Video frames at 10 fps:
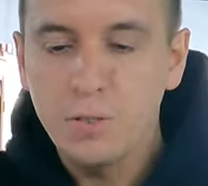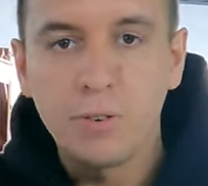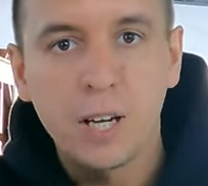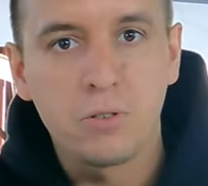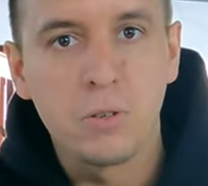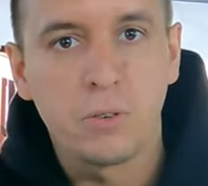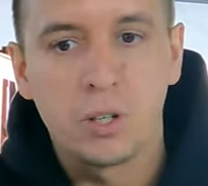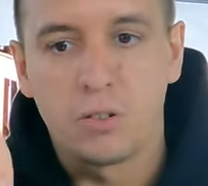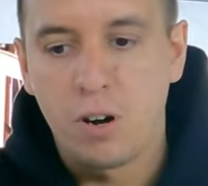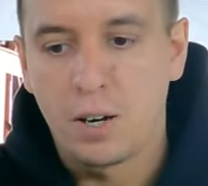factory, you've
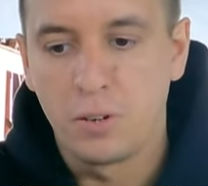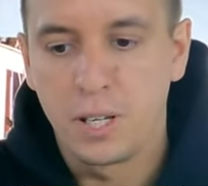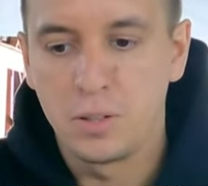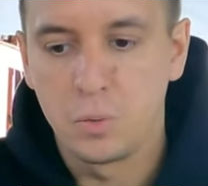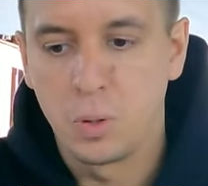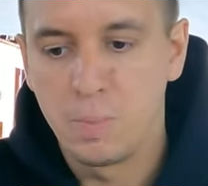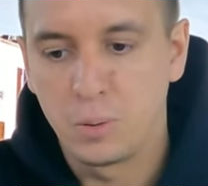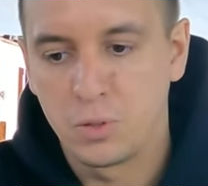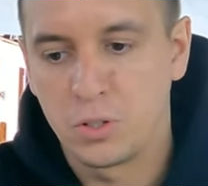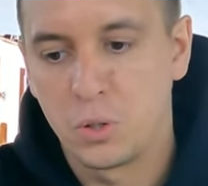got your track rod ends will
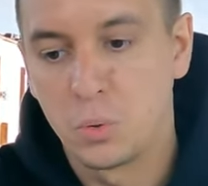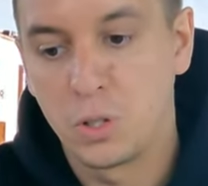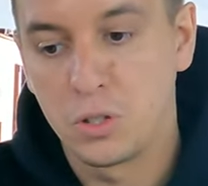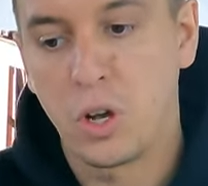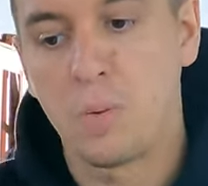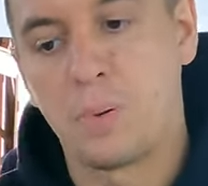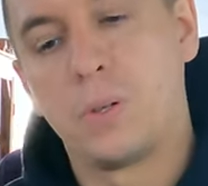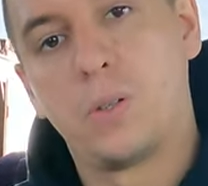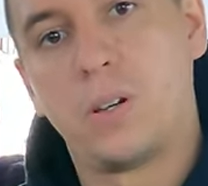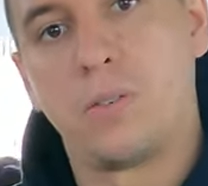mount to the top
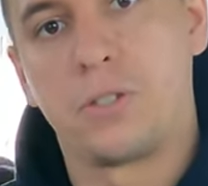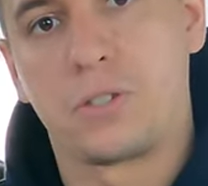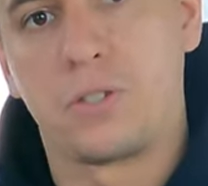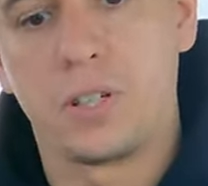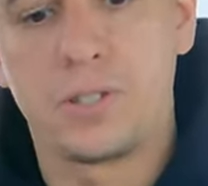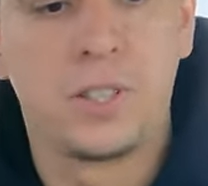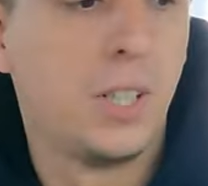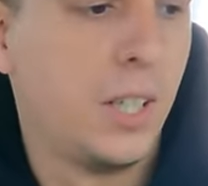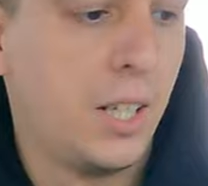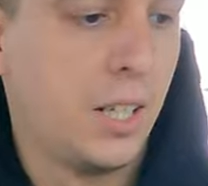of the strut,
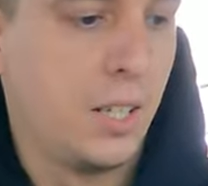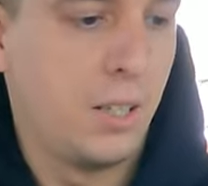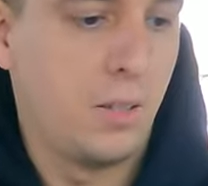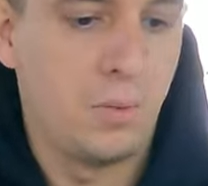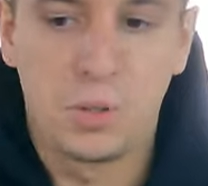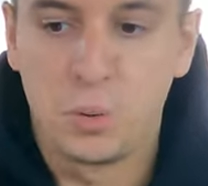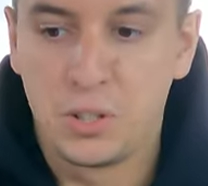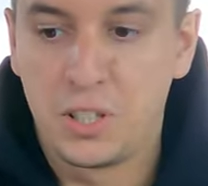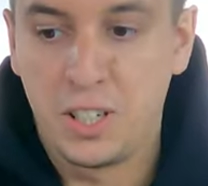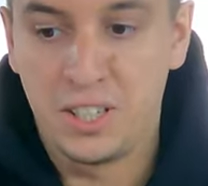which
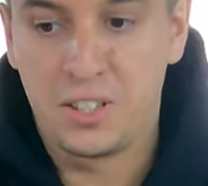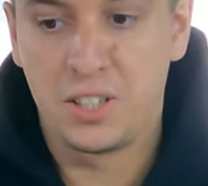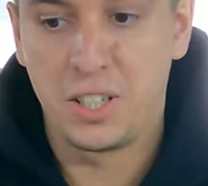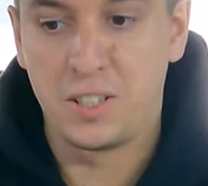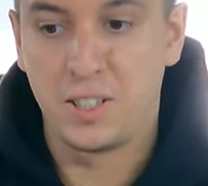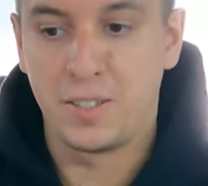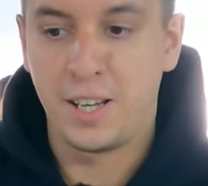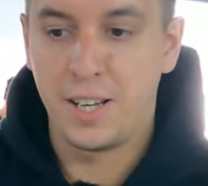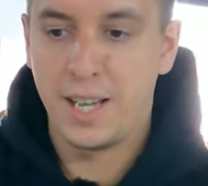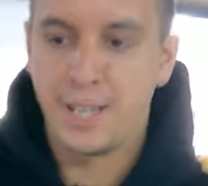will, let's just say it's like
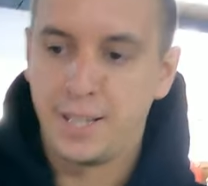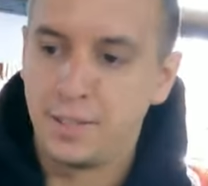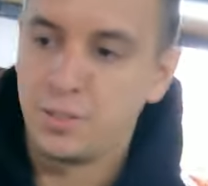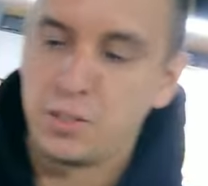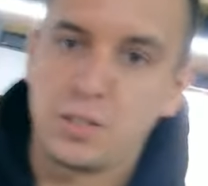that. And